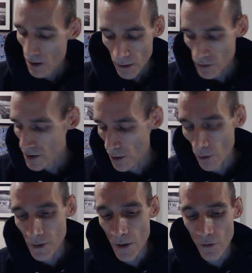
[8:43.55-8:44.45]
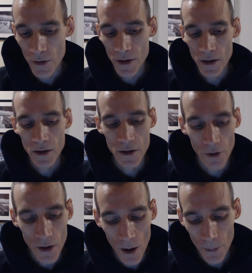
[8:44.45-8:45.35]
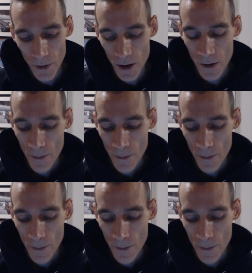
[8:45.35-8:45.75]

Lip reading: There's no difference. This is your company,